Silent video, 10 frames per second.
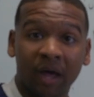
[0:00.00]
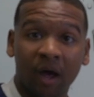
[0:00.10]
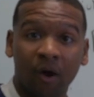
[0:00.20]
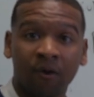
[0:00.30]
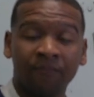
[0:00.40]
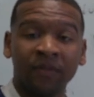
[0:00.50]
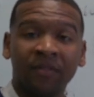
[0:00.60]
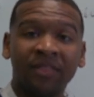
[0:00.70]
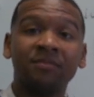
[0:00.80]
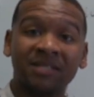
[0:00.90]
know
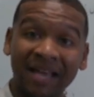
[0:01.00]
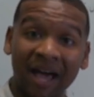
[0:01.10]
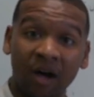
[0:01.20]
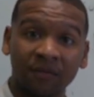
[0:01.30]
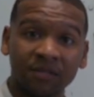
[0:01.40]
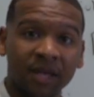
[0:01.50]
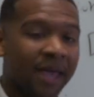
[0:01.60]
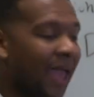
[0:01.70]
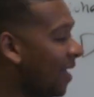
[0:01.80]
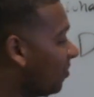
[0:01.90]
themselves.
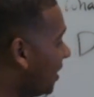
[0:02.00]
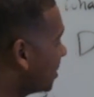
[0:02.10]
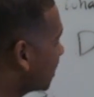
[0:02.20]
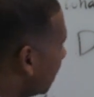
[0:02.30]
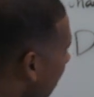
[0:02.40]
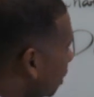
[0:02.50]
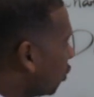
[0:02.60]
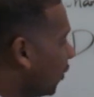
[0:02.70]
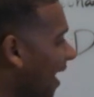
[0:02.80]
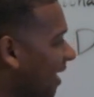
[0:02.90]
And this could
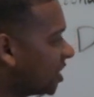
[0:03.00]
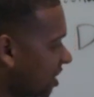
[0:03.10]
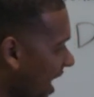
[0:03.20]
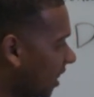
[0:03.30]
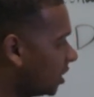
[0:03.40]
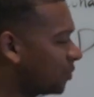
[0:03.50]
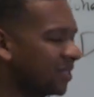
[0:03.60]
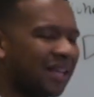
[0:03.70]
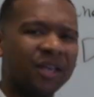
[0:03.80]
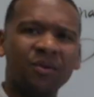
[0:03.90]
create a challenge.
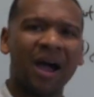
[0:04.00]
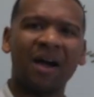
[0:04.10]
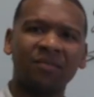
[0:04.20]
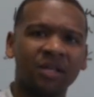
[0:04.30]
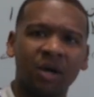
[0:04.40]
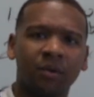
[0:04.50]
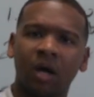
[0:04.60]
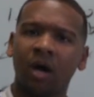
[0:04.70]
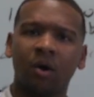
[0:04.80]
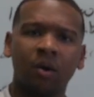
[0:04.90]
It's I really don't
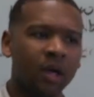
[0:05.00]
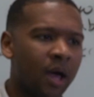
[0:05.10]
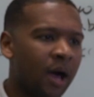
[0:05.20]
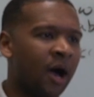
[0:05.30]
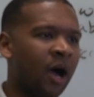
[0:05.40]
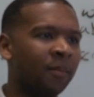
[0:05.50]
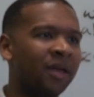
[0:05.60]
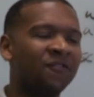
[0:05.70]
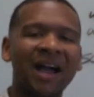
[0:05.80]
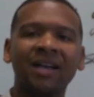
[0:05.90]
know.
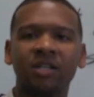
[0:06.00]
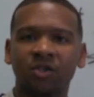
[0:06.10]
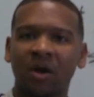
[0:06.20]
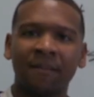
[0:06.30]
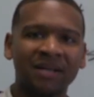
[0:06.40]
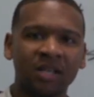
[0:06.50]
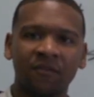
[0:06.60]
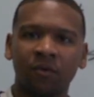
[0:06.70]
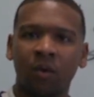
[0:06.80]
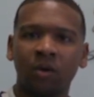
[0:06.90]
If I could describe
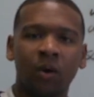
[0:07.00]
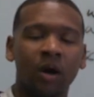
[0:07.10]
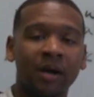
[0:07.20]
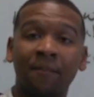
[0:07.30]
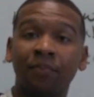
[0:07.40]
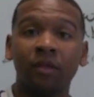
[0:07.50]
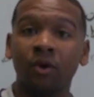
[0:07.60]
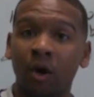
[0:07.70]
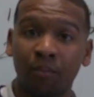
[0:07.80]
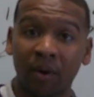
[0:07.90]
myself in one word, I'm,
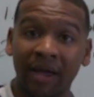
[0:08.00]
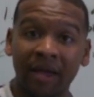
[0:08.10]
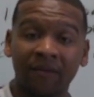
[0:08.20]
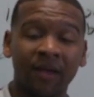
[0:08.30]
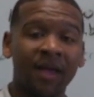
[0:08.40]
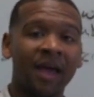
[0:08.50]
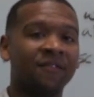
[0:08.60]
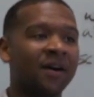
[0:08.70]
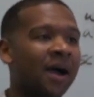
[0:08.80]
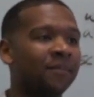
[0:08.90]
brave.
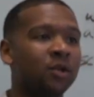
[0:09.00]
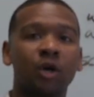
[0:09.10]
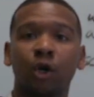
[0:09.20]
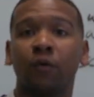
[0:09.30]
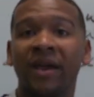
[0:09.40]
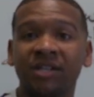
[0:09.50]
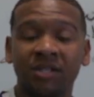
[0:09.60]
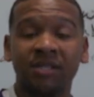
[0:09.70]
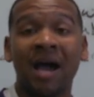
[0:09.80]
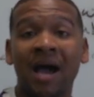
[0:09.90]
If I'm,
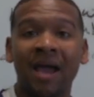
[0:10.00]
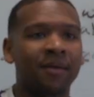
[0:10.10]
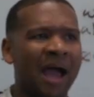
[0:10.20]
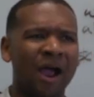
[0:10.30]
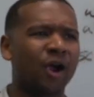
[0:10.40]
courageous. I